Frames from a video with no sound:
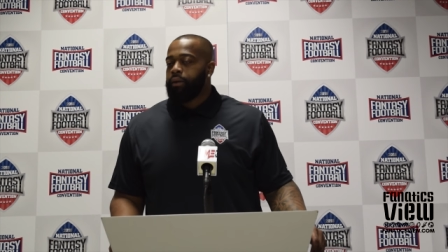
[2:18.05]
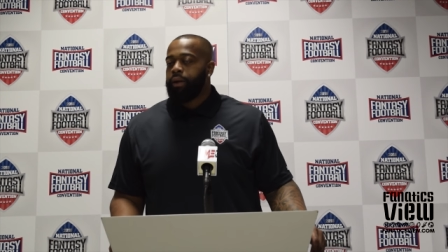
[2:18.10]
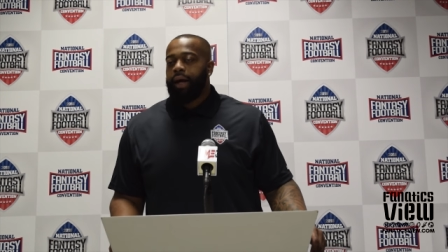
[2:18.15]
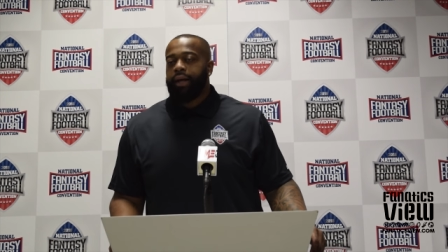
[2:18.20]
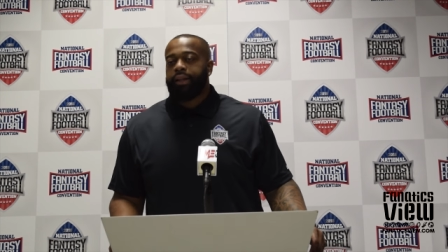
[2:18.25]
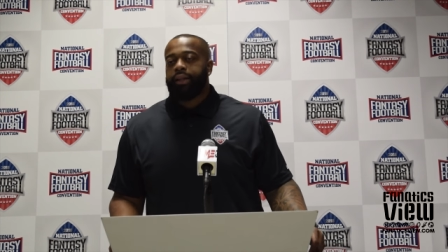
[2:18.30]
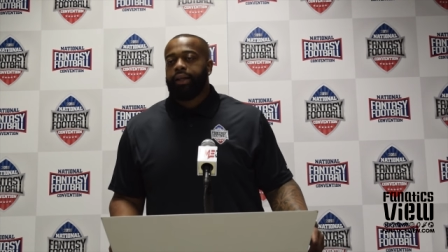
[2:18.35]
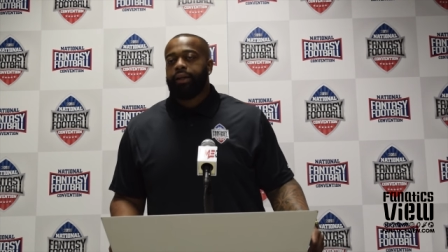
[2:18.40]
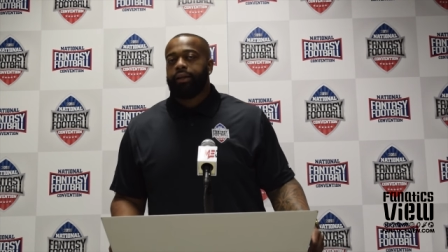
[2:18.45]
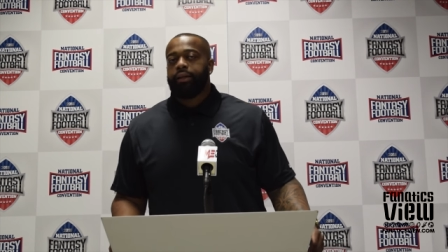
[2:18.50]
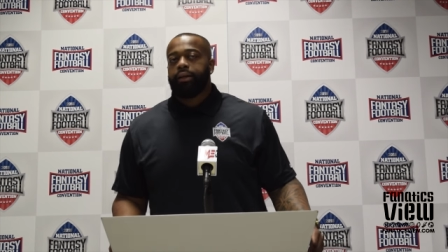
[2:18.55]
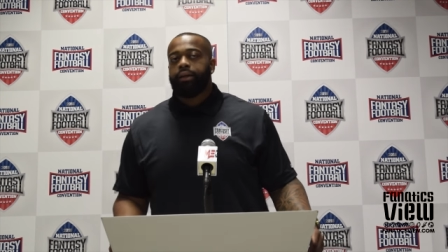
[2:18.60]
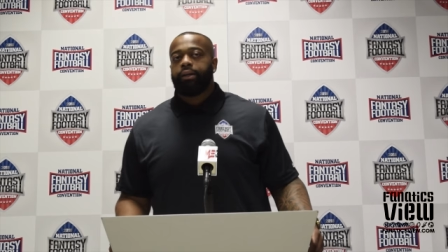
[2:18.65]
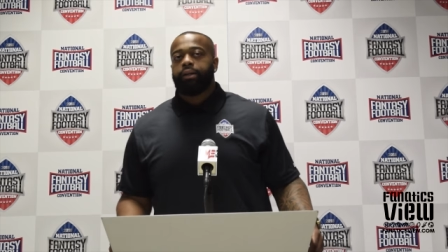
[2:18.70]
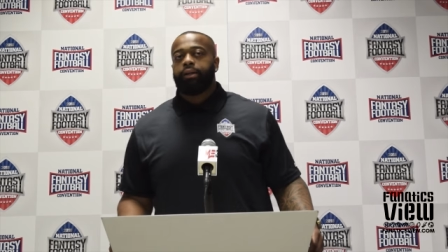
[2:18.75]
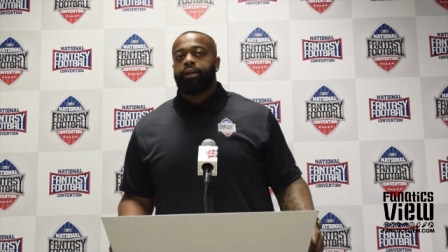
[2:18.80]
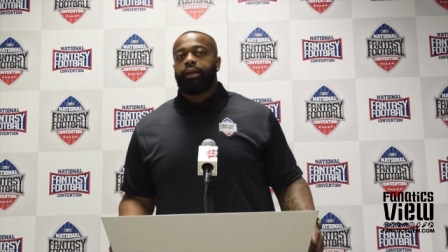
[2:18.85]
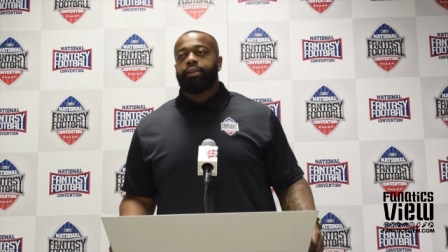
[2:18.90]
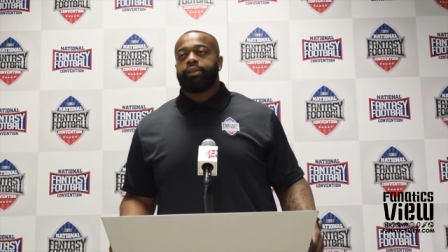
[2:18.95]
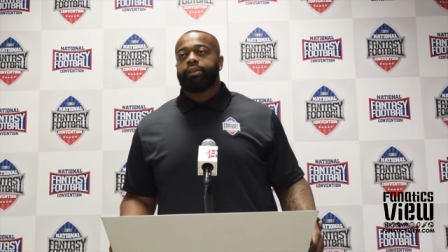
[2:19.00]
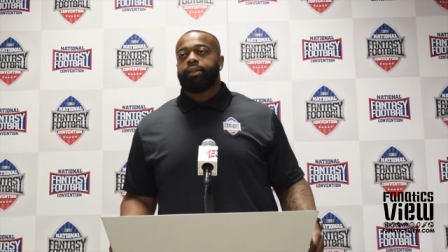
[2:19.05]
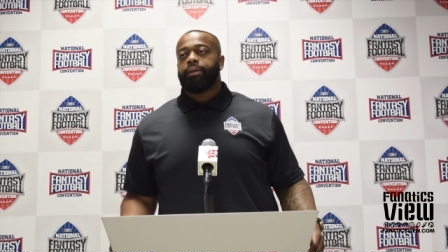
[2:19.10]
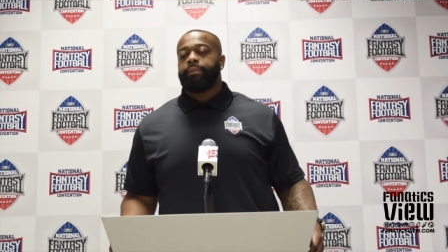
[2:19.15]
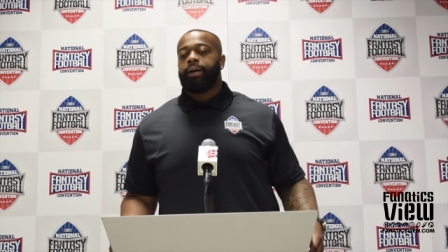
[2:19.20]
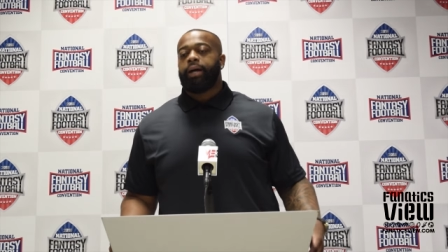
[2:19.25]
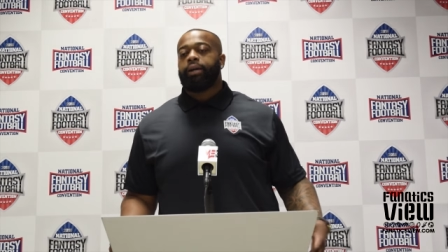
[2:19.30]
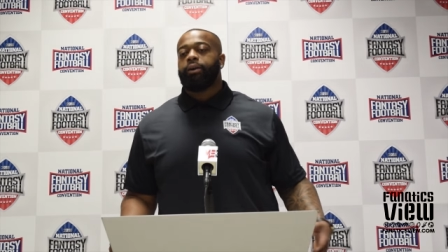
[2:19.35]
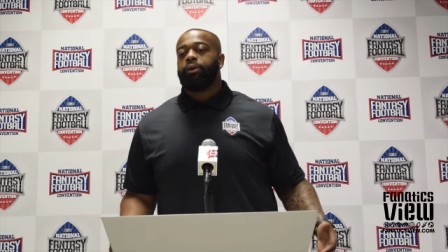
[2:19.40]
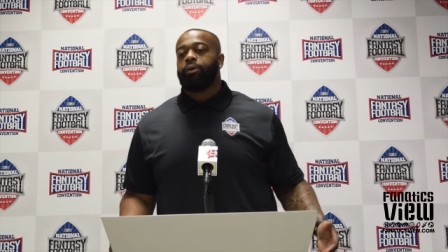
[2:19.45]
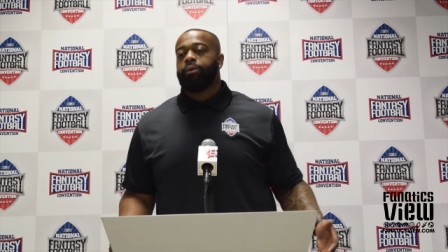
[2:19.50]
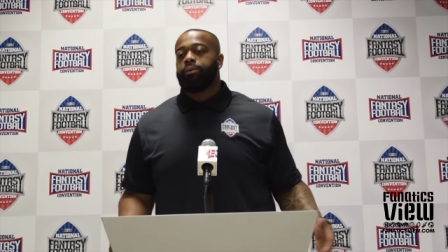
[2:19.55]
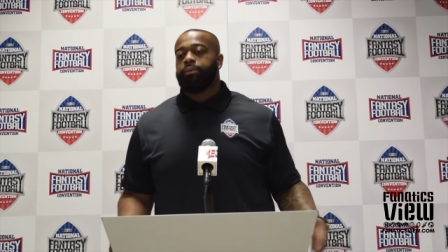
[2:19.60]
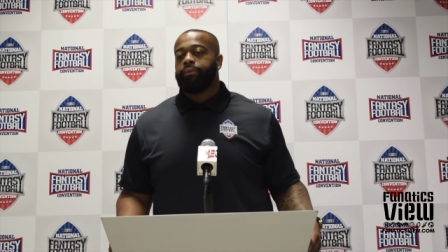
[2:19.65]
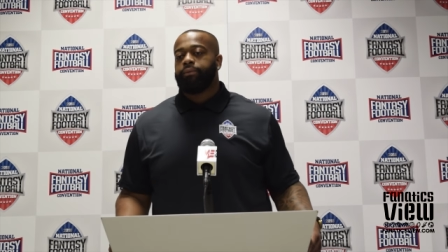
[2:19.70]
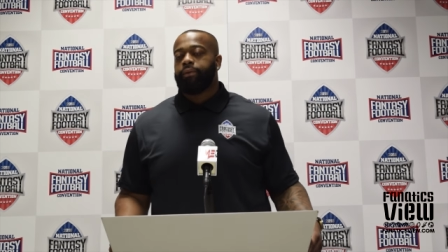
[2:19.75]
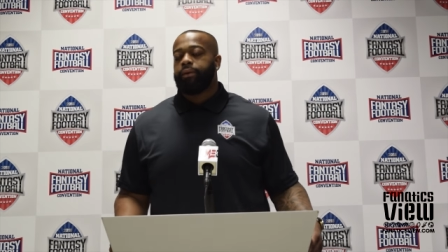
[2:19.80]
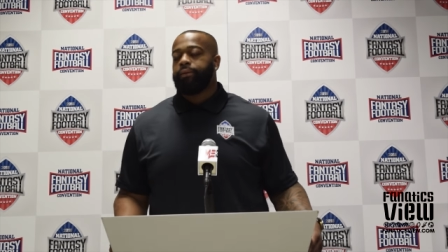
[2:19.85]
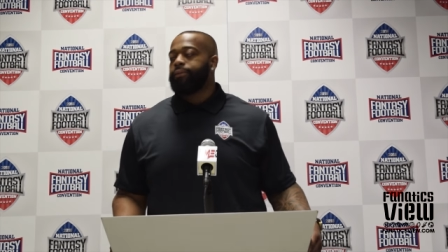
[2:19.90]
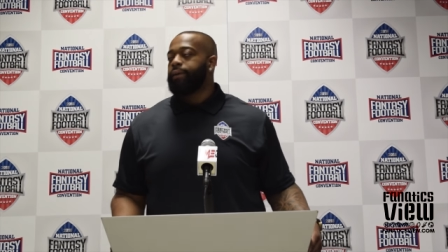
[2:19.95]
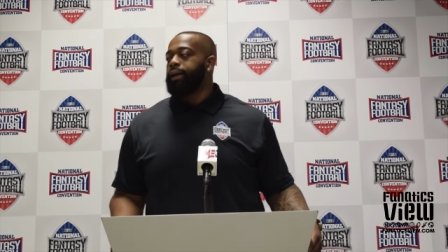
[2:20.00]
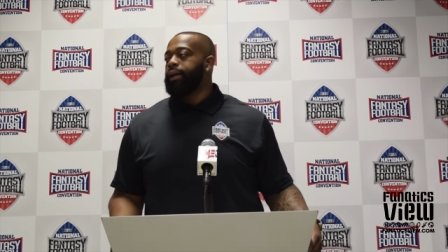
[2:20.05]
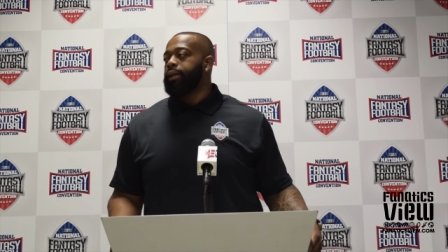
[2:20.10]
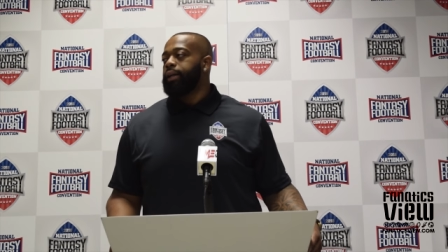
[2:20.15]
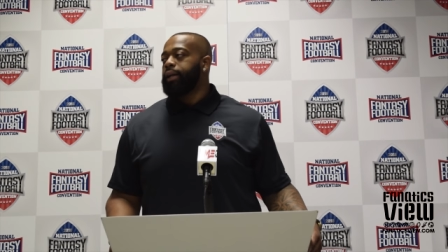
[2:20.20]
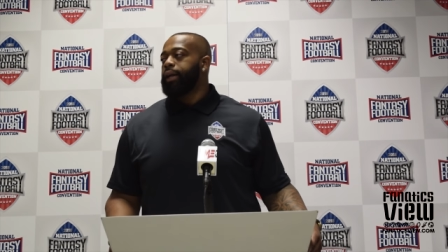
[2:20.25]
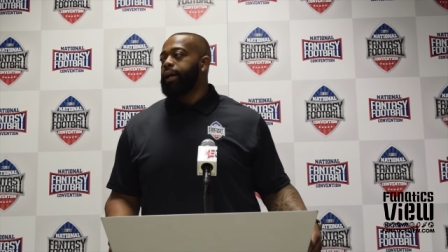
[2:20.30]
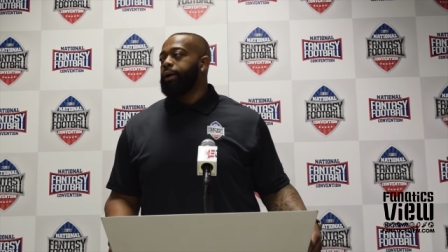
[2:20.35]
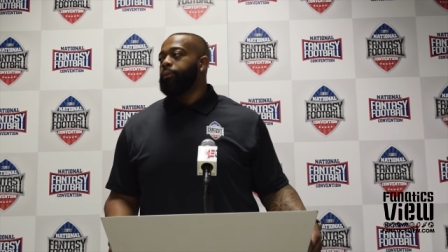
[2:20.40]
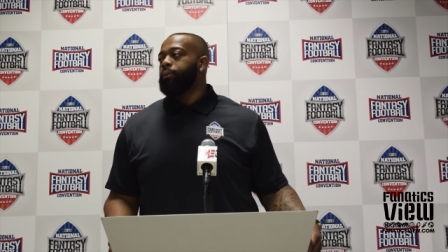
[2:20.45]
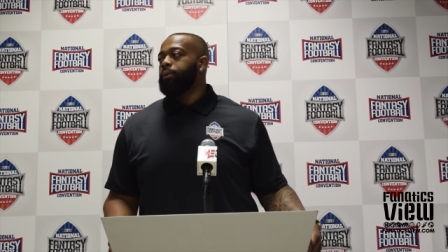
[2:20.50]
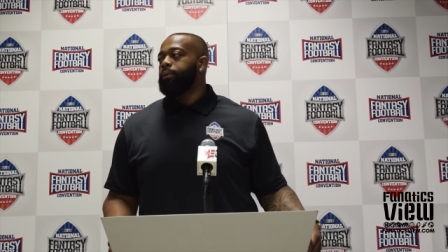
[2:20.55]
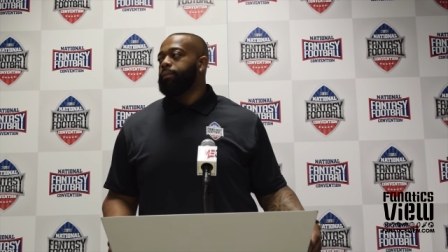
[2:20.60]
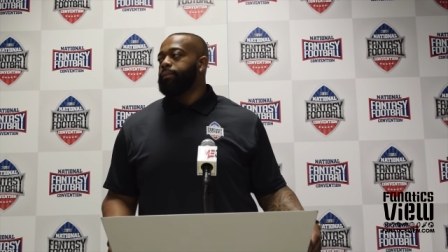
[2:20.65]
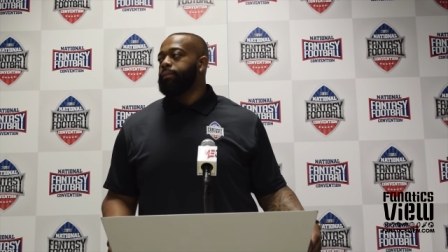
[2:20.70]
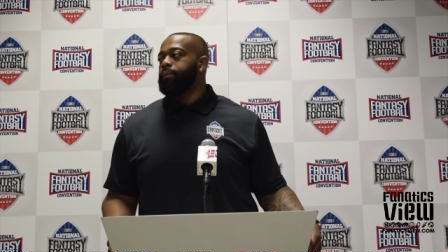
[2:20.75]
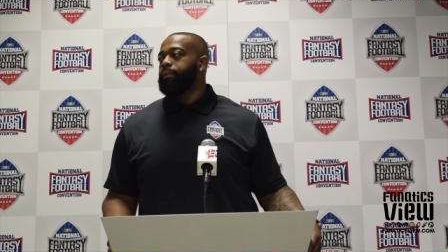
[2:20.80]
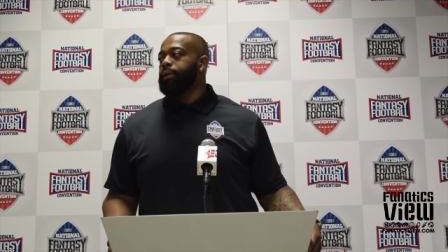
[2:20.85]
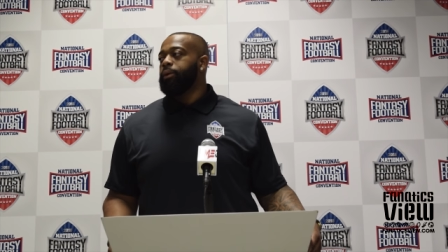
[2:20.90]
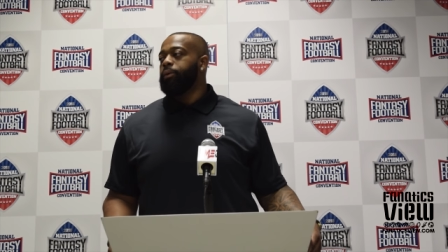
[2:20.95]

I think uh, it's something I know for a fact in that room.